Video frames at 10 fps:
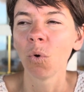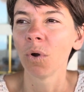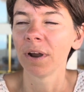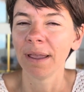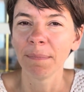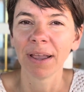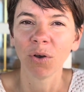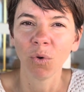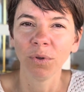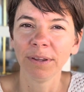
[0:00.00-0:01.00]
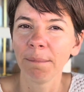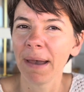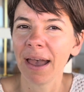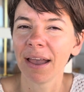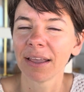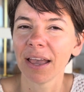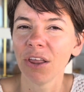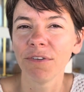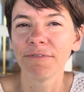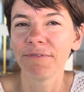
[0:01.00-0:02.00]
Or am I holding back
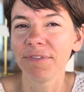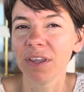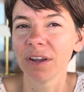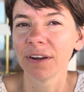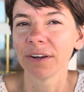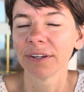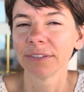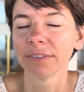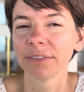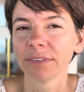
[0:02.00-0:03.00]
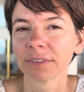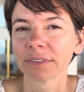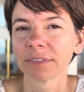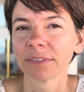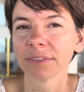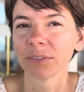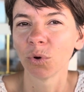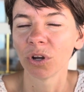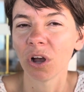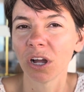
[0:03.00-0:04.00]
out of fear
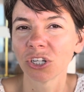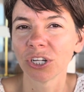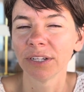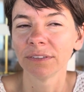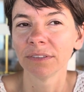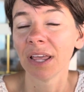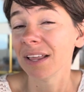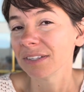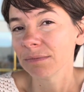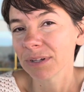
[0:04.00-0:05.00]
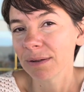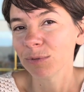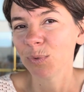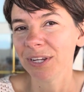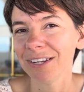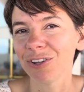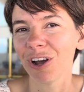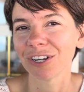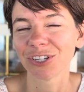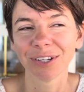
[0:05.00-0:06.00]
or caution? And sometimes we need
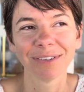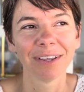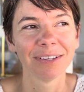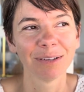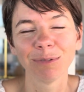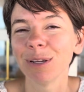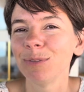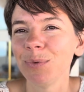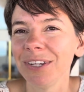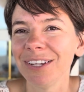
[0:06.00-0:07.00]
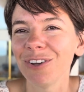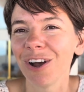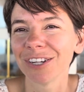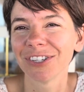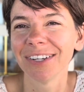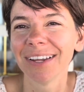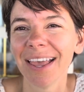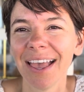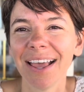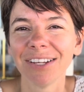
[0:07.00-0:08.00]
caution. Sometimes we need caution,
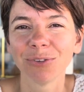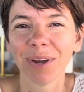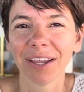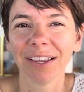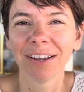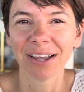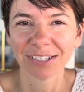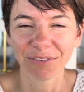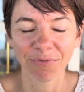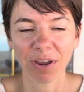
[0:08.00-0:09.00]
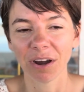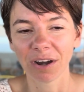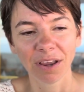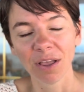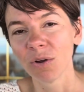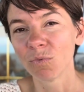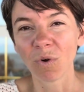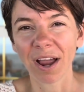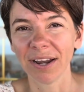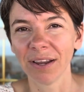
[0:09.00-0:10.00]
and to recognize if we are
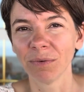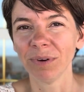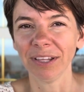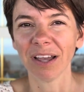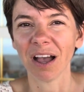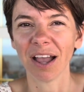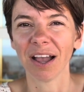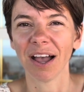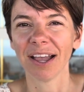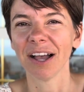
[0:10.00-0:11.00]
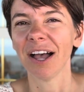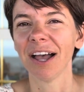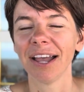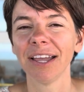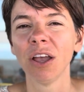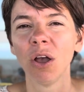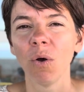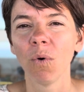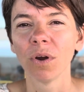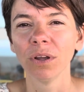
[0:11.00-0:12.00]
riding a really high, high, high,
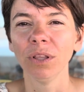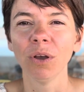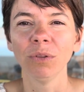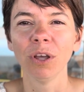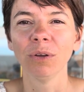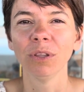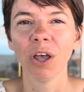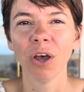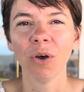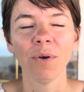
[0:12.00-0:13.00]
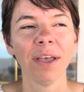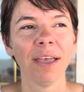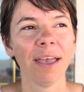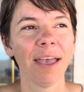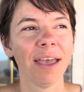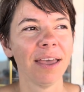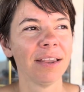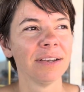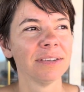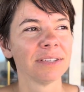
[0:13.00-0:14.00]
or a low, low, low.
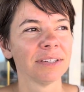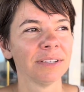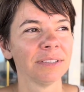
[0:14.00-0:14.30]
And